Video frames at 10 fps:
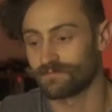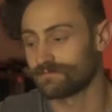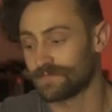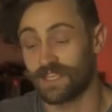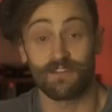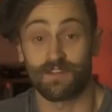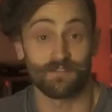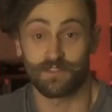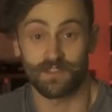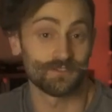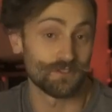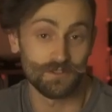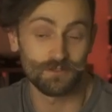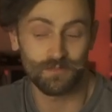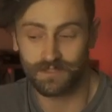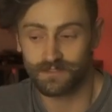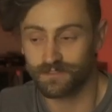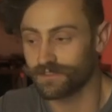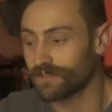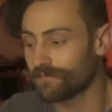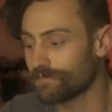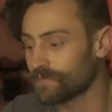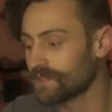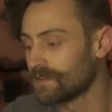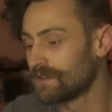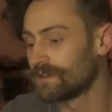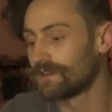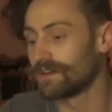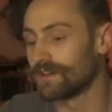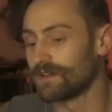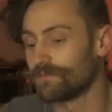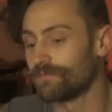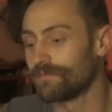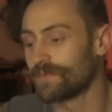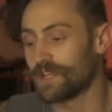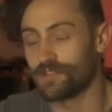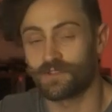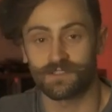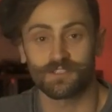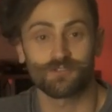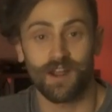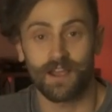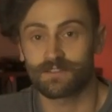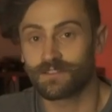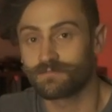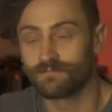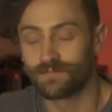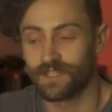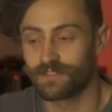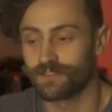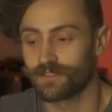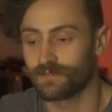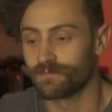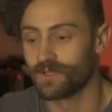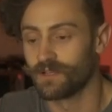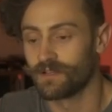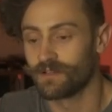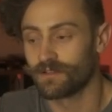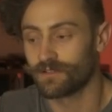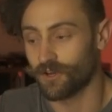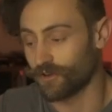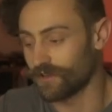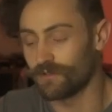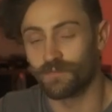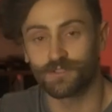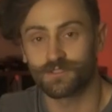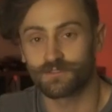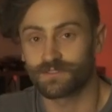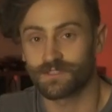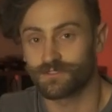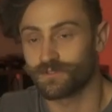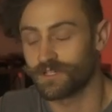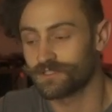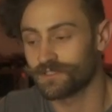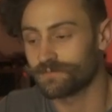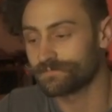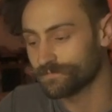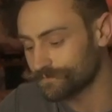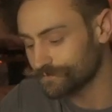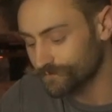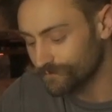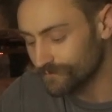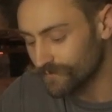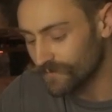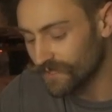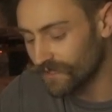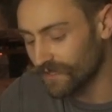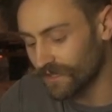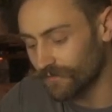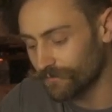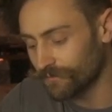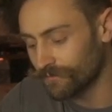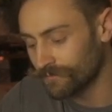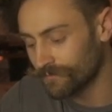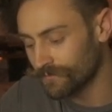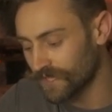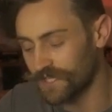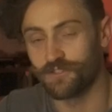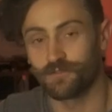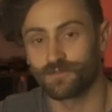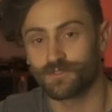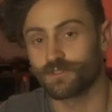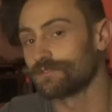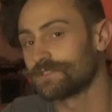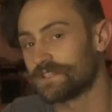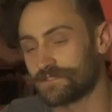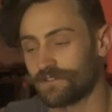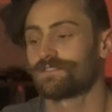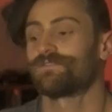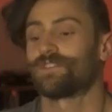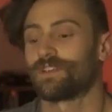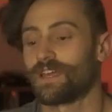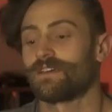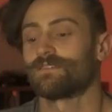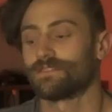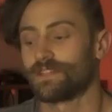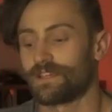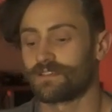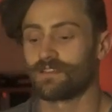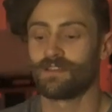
that gave everything to you basically. And you get distracted in your current emotional situation. And you slowly start to forget like